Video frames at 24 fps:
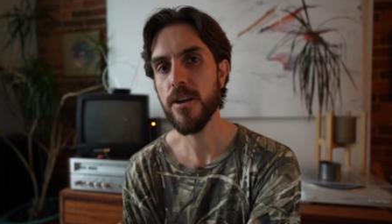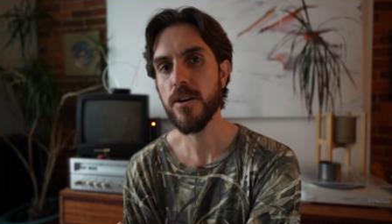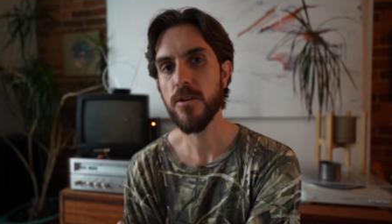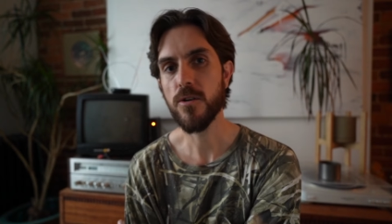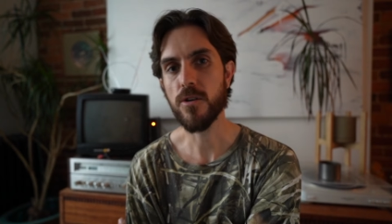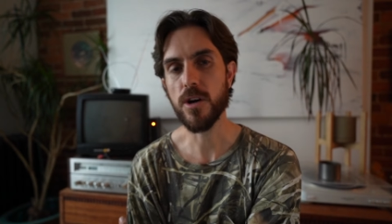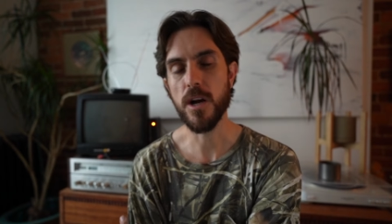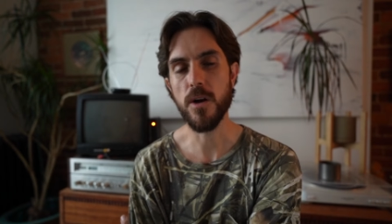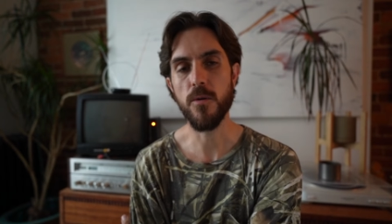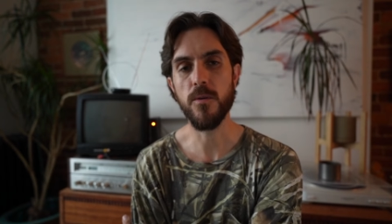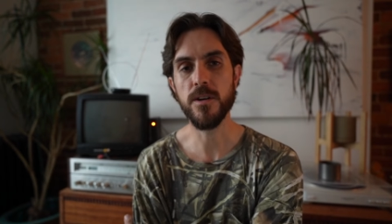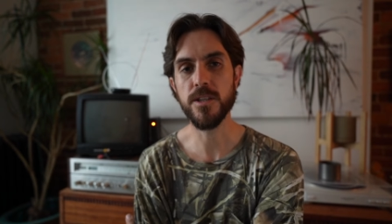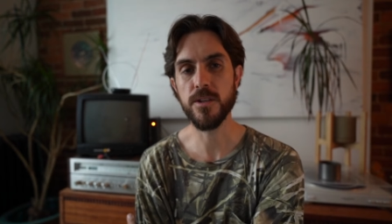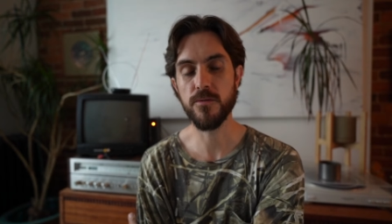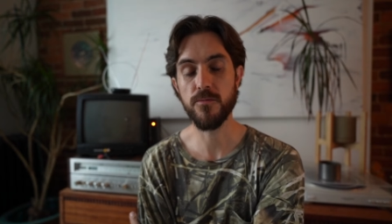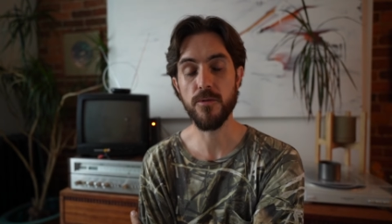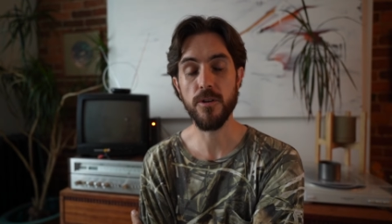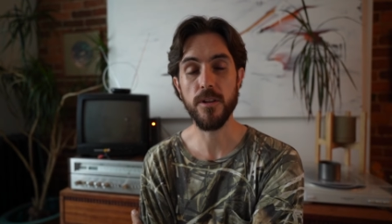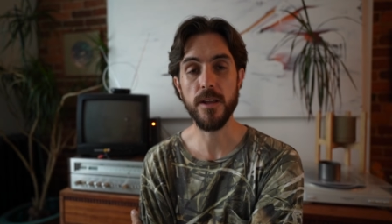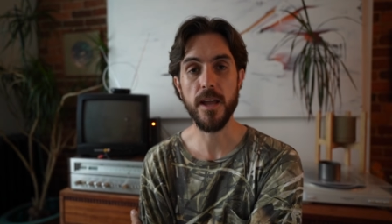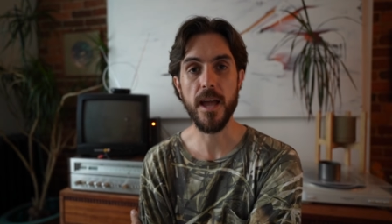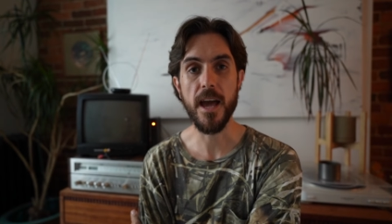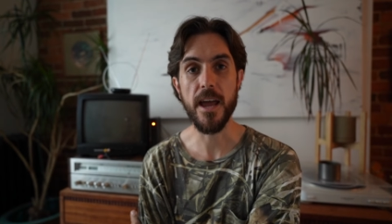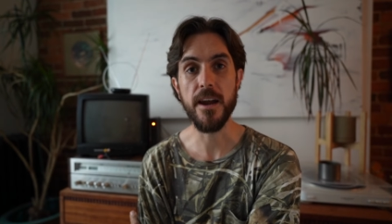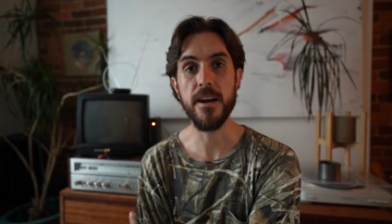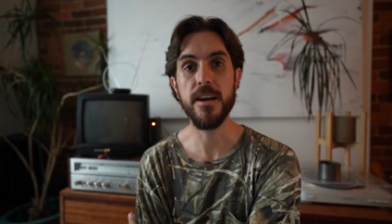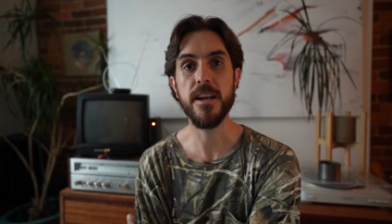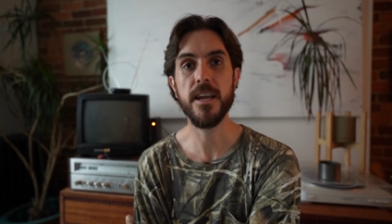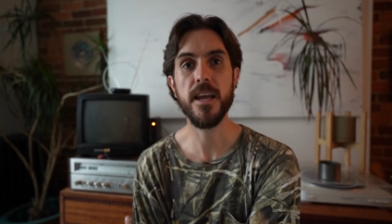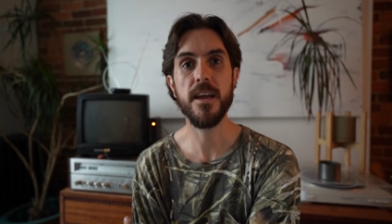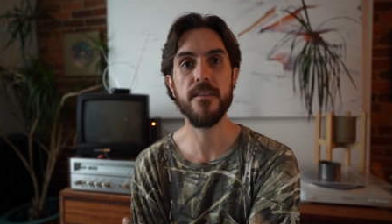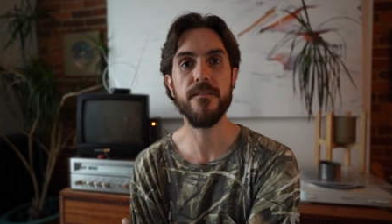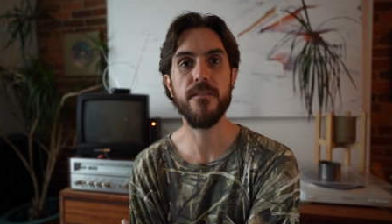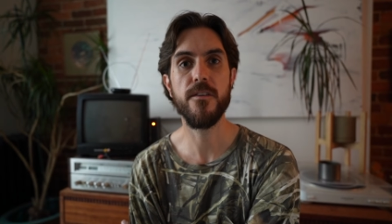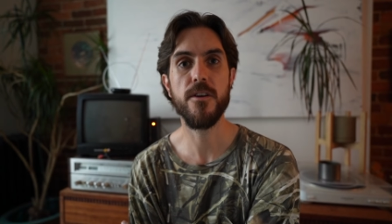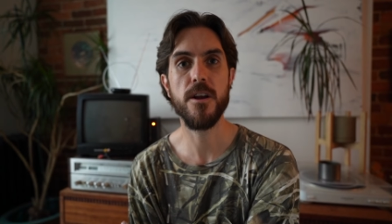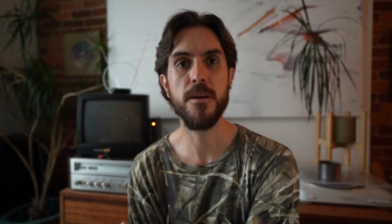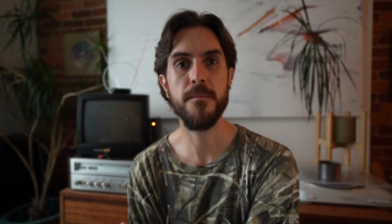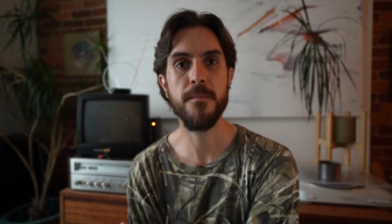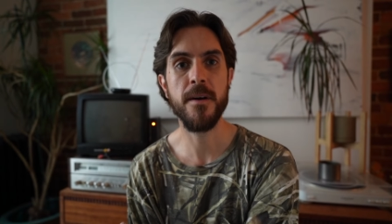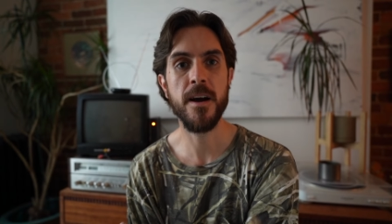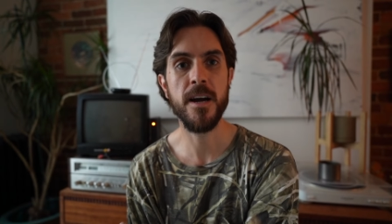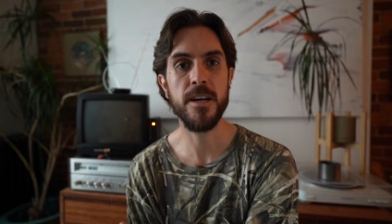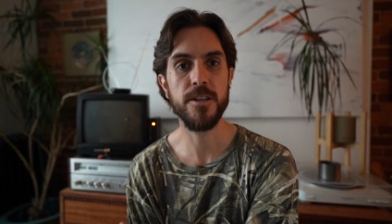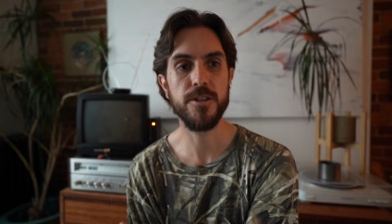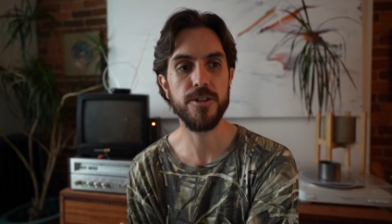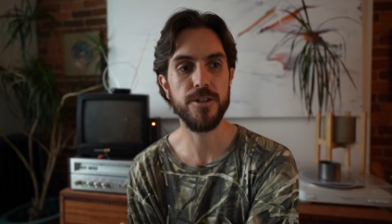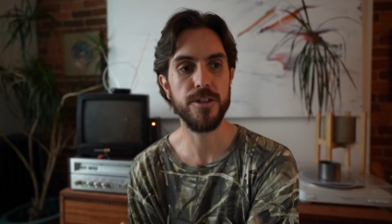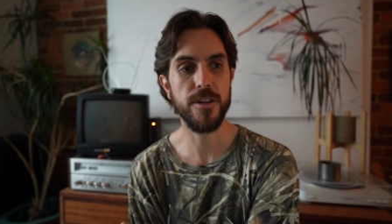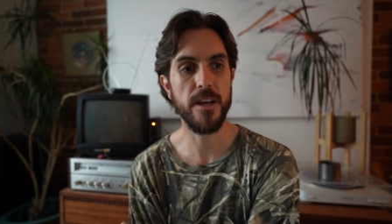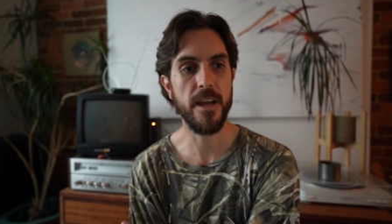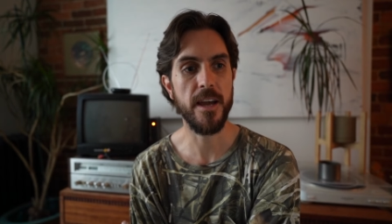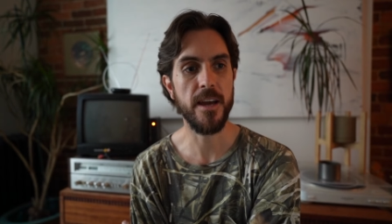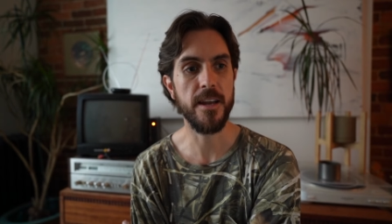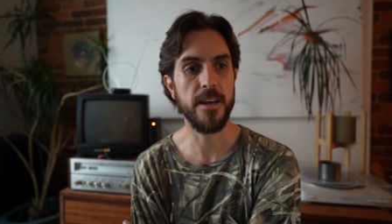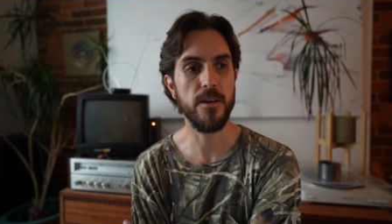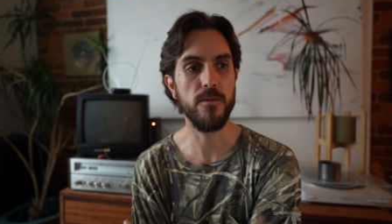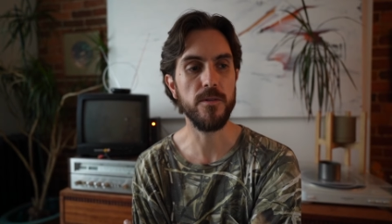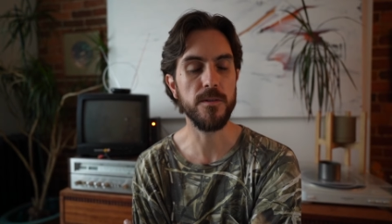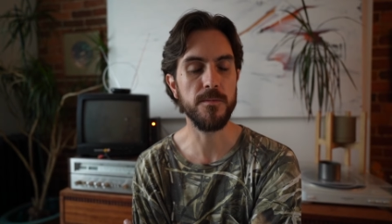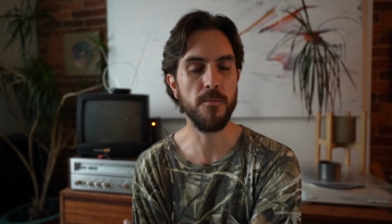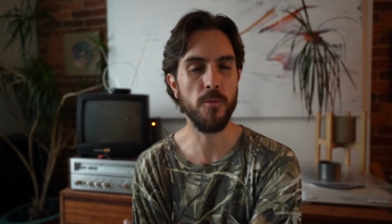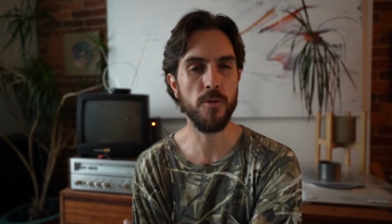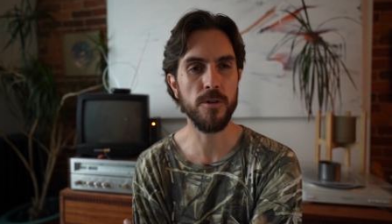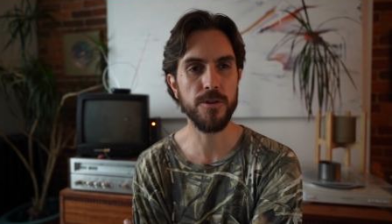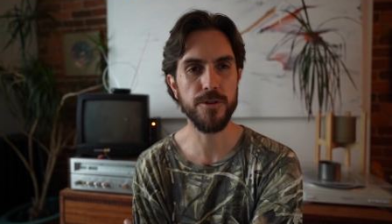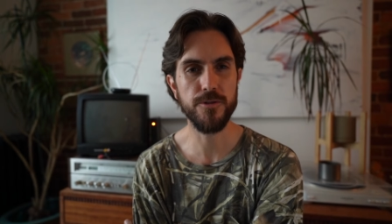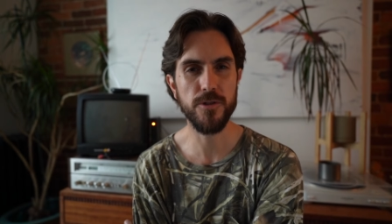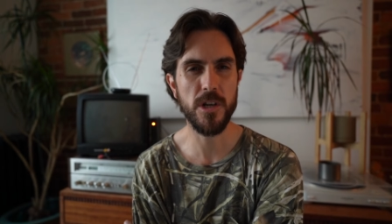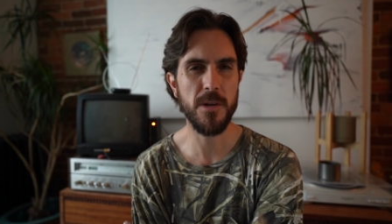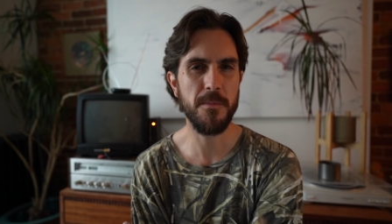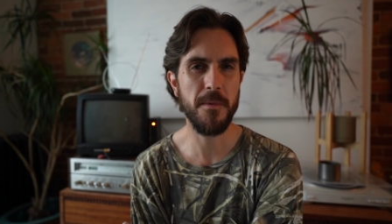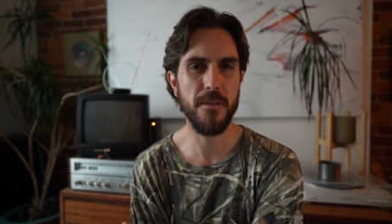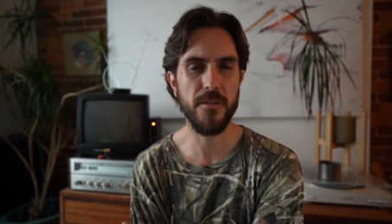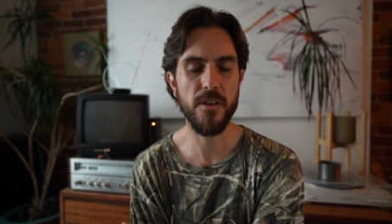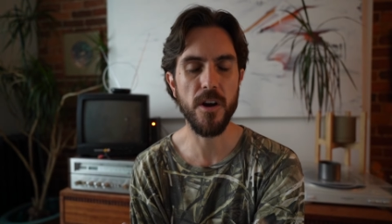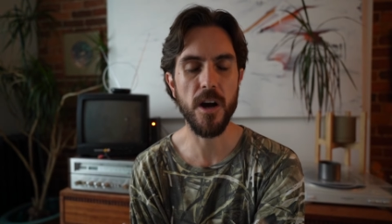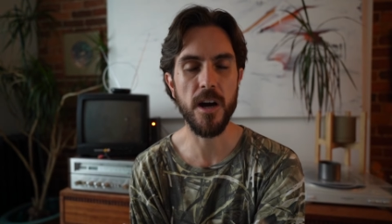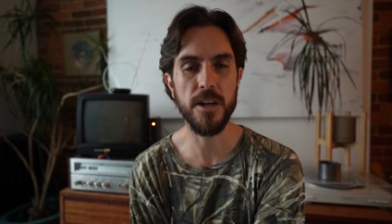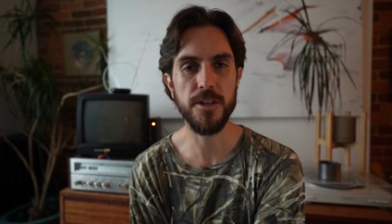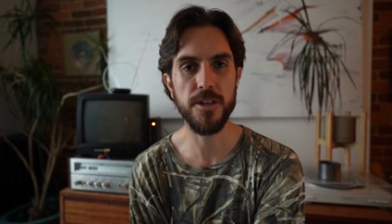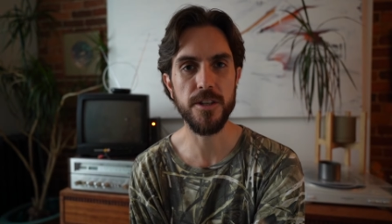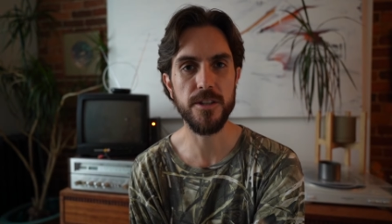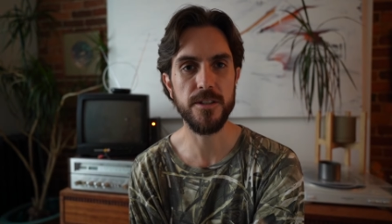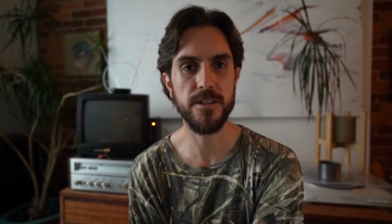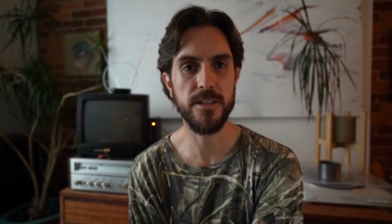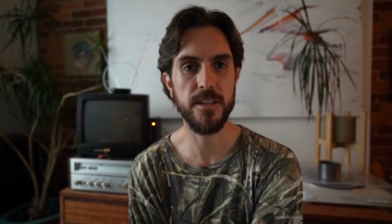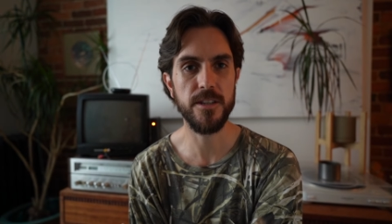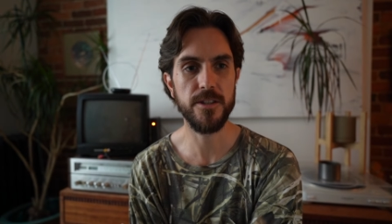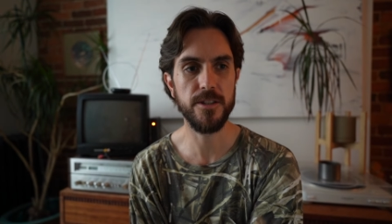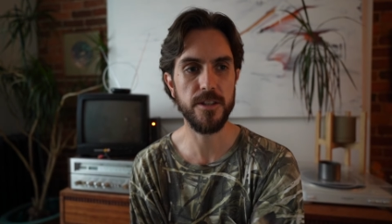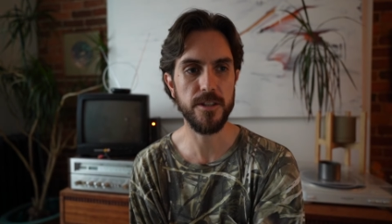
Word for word: where I wasn't really editing it very much and it was more stream of consciousness,